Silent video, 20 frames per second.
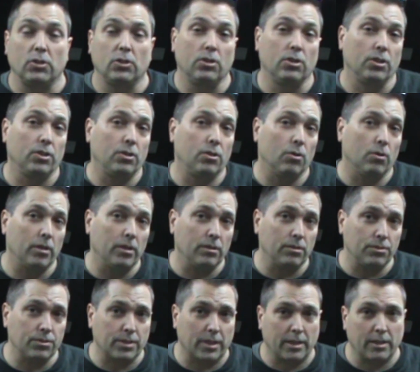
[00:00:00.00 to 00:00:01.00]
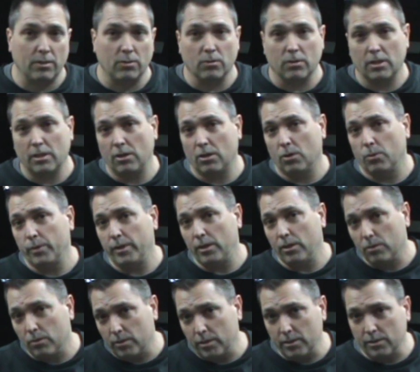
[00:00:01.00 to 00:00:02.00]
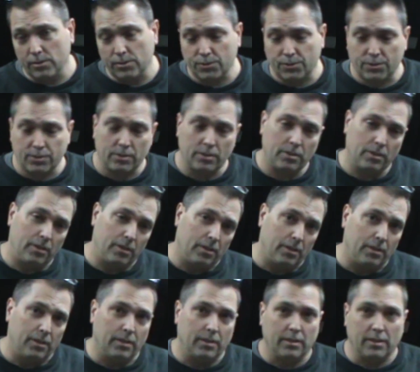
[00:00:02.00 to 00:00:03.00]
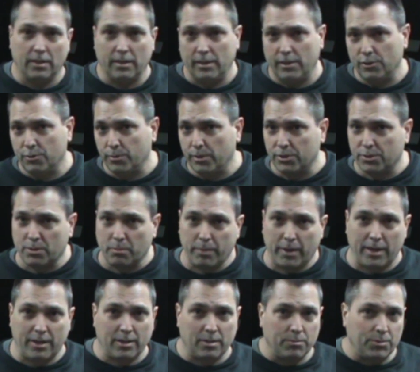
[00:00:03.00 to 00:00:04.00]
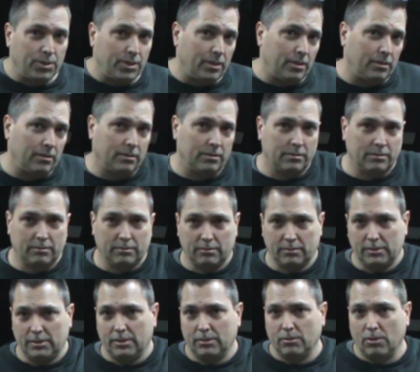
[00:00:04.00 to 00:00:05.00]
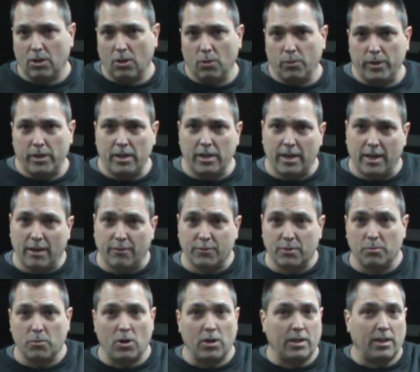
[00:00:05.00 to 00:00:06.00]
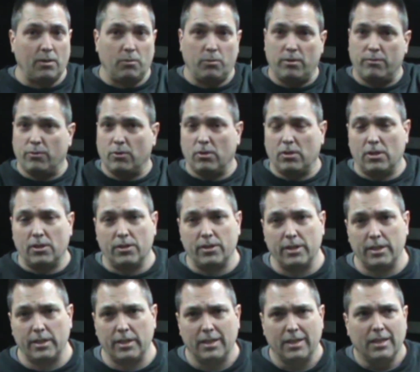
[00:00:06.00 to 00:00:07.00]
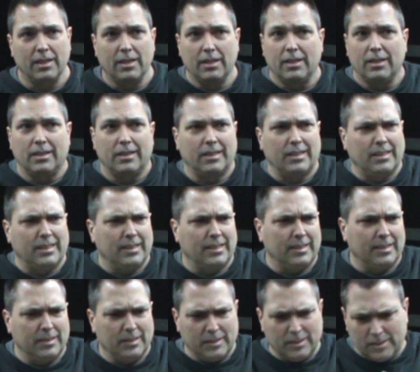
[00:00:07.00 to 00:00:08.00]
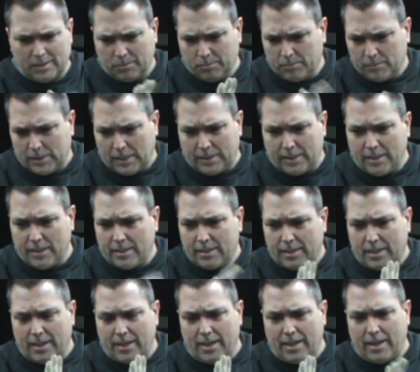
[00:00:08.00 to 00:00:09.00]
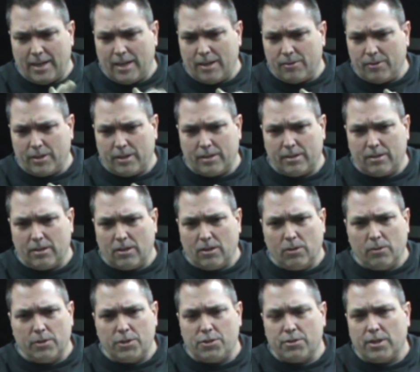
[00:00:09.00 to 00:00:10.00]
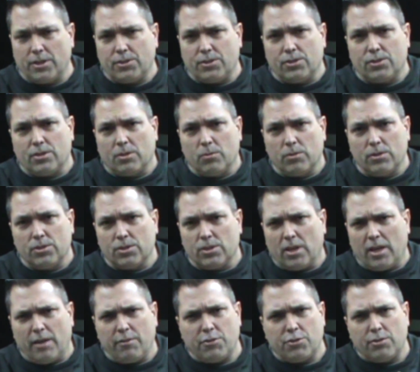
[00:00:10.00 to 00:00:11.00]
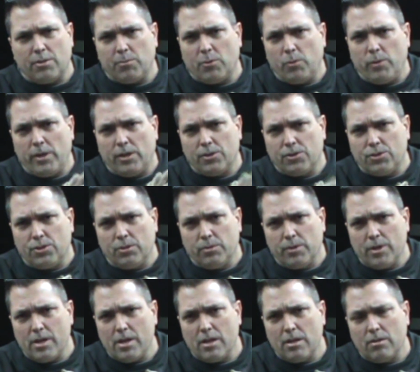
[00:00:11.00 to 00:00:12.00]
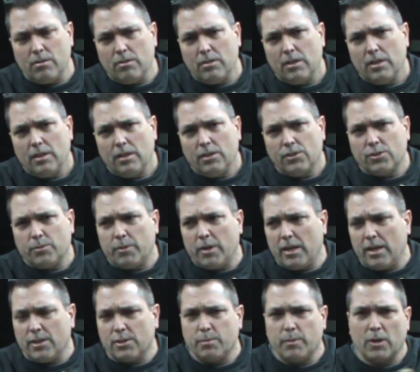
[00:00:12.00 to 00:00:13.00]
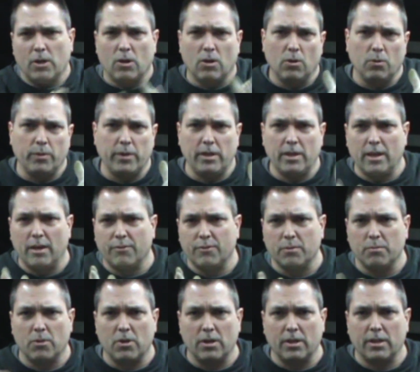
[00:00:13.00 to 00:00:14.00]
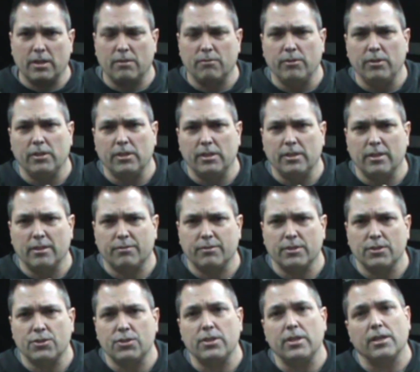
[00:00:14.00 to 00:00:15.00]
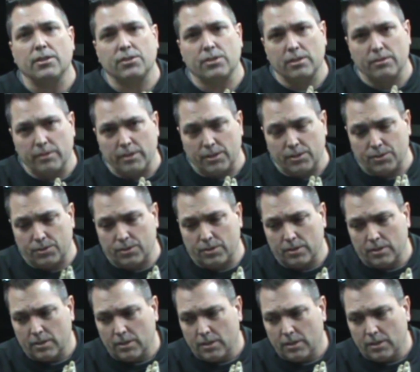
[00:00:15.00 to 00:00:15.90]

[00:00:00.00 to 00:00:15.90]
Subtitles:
good coils. I didn't order the OE coils. And here's where this debate comes in. You know, OE aftermarket, and we've all heard it. I think Eric addressed this on his live stream a week or 2 ago. Somebody asked about OE aftermarket. Really a difference? Yes, there is.